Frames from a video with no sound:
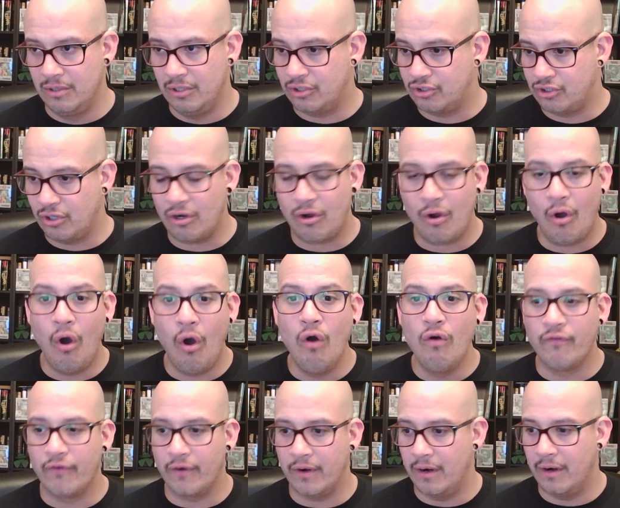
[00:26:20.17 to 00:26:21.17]
took
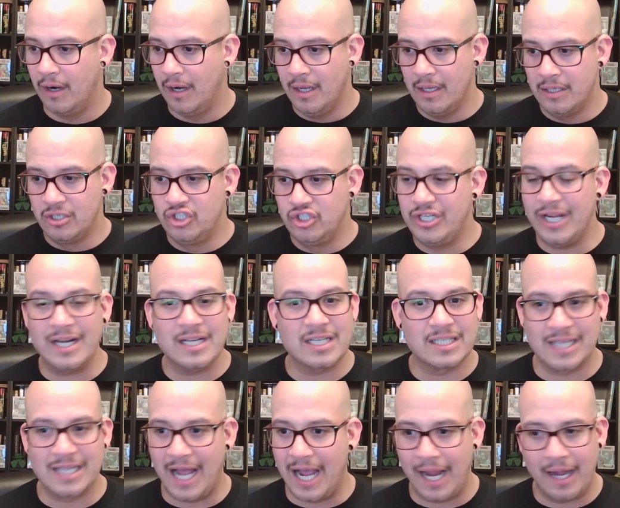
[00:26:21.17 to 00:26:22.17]
over,
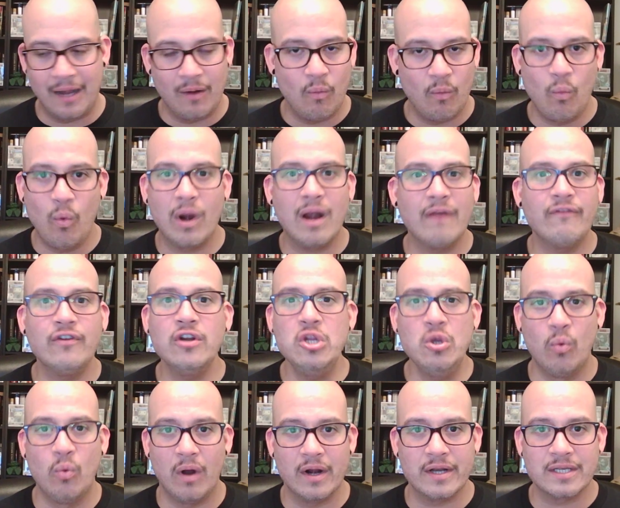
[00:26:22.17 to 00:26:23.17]
genocide, whatever you
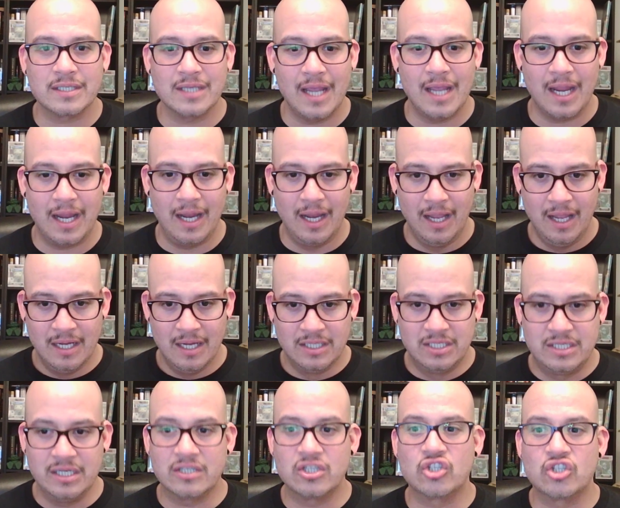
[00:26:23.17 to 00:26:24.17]
want to say,
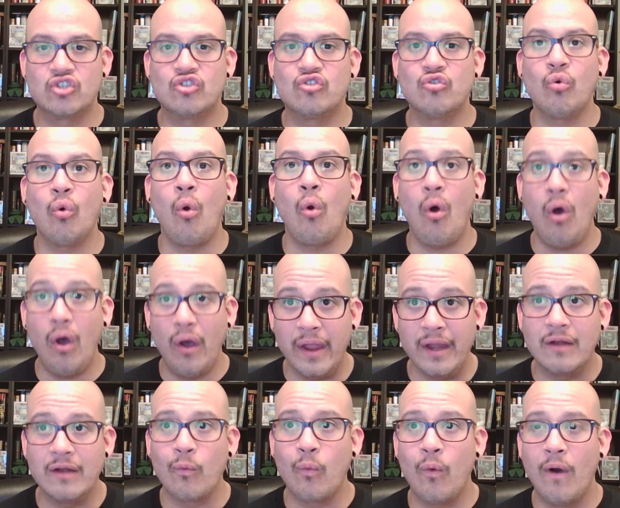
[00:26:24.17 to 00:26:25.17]

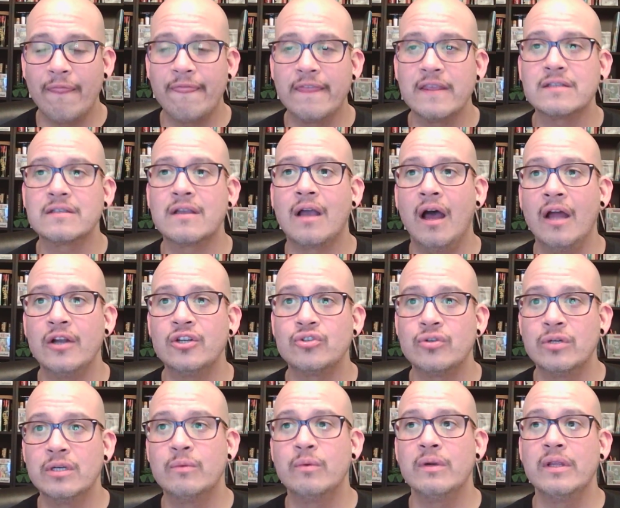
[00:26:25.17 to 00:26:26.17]
destroyed what this
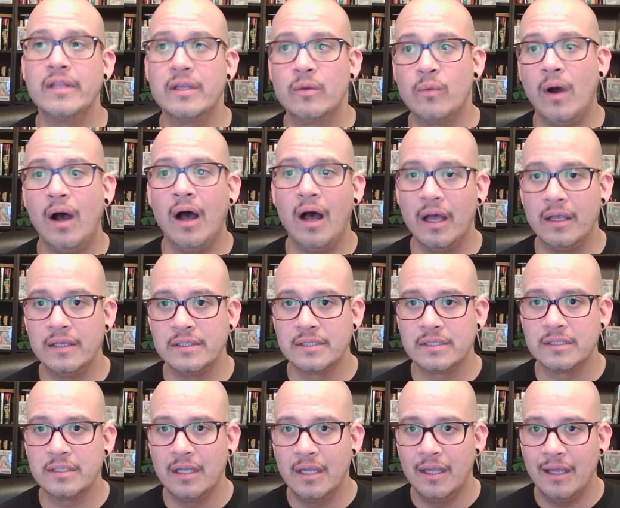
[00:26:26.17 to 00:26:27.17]
country really
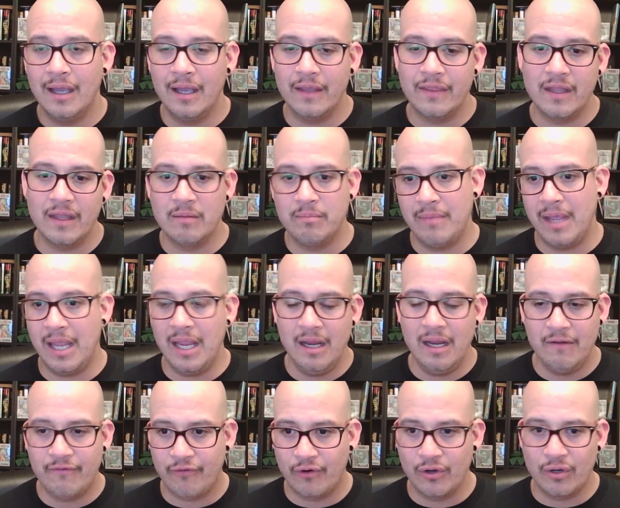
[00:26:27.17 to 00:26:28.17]
was, and then
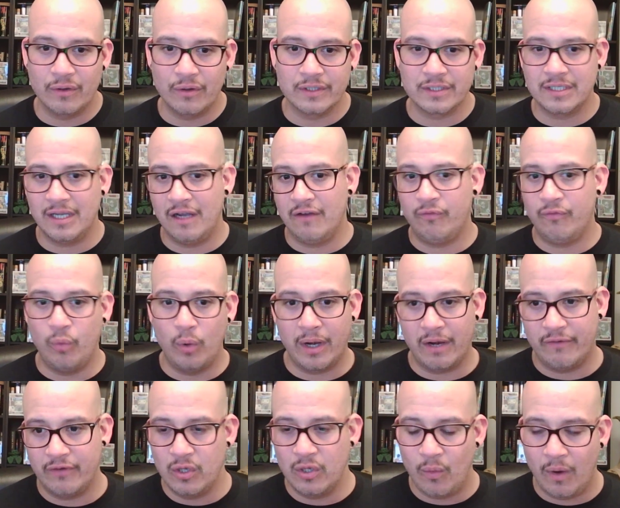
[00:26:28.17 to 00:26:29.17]
made for yourself
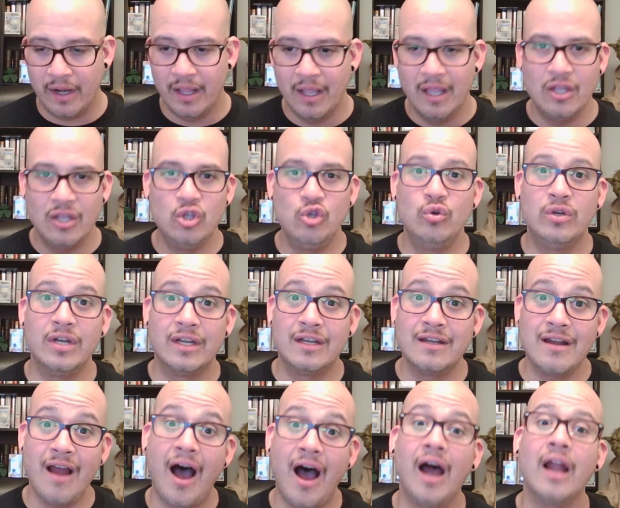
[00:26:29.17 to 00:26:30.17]
whatever you want. You did
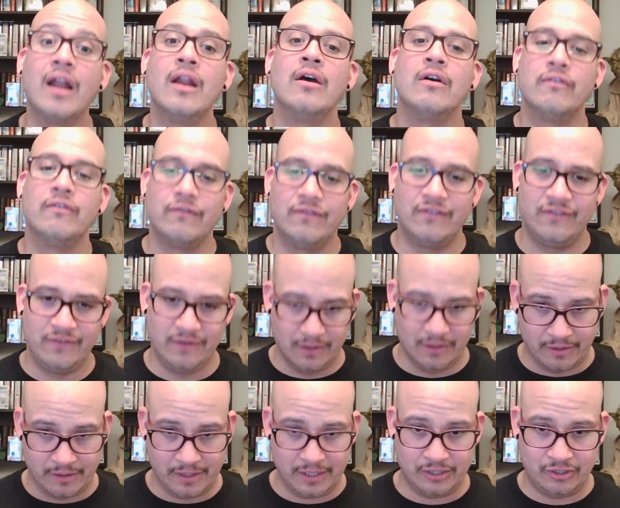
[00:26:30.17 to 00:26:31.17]
not
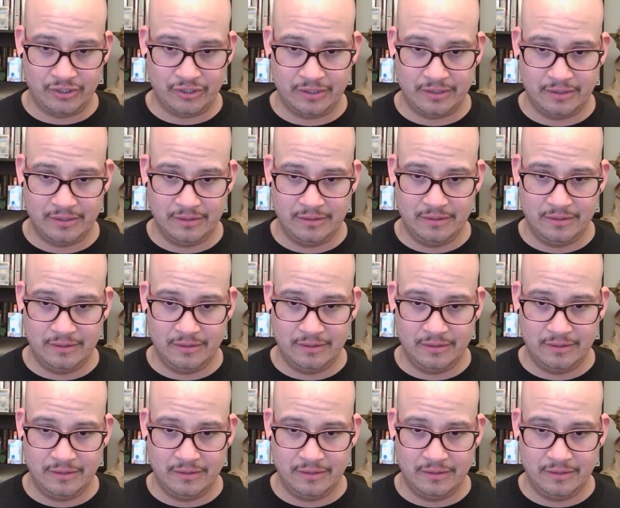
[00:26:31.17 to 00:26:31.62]
flourish.